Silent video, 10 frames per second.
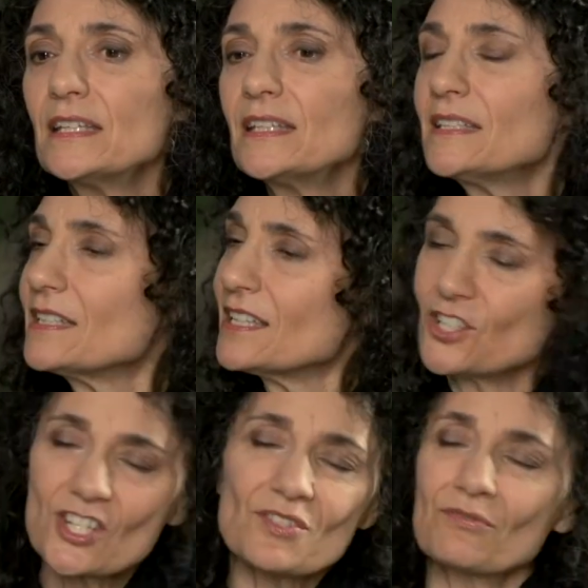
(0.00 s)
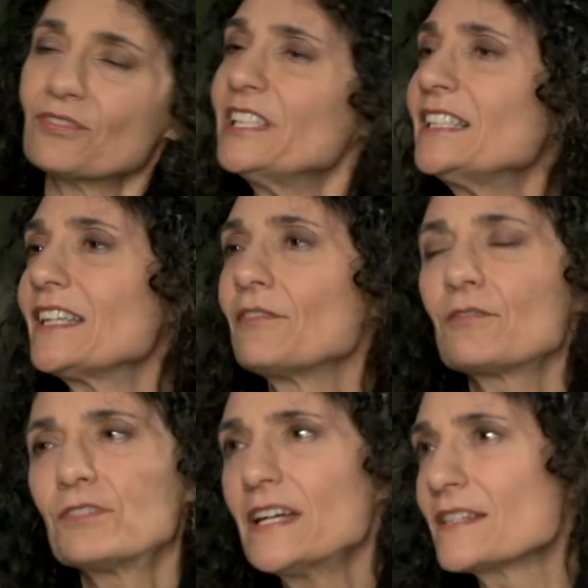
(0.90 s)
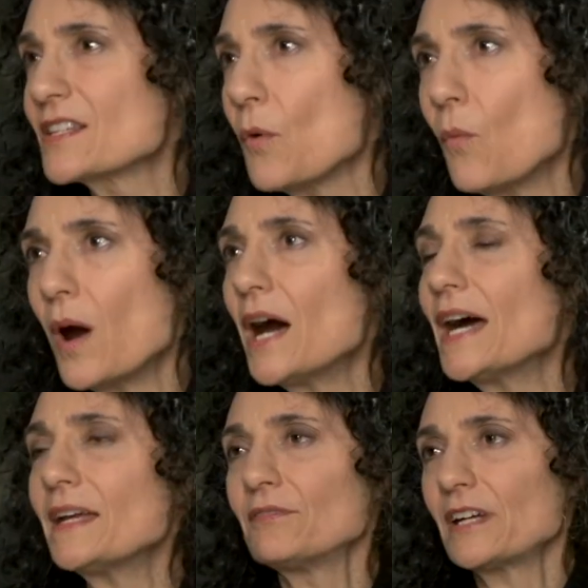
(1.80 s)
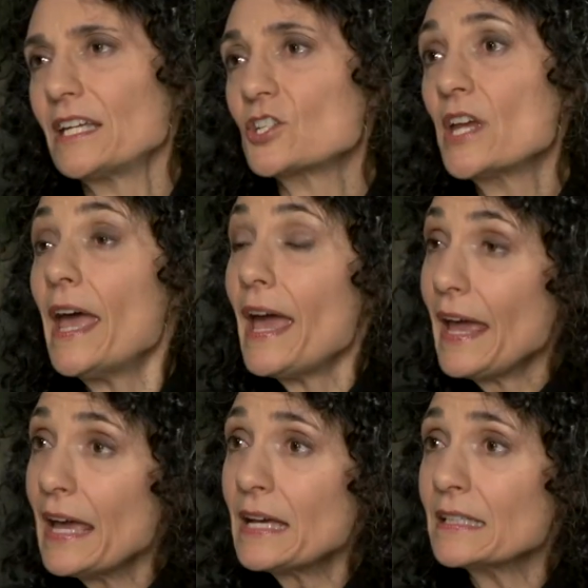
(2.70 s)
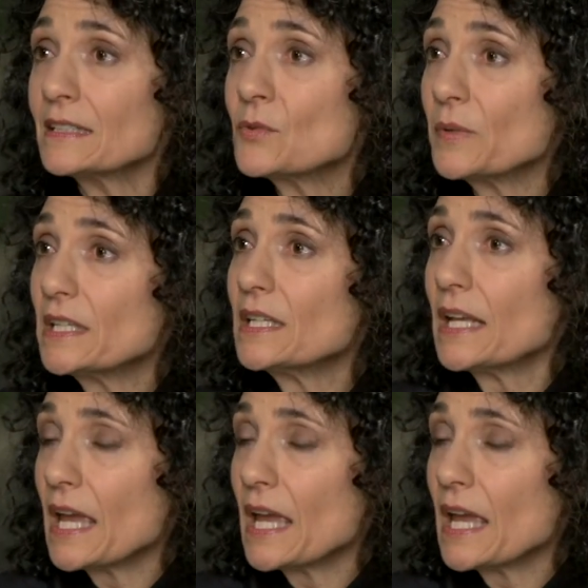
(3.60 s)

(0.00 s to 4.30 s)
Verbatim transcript: It just really runs a wide range. And we can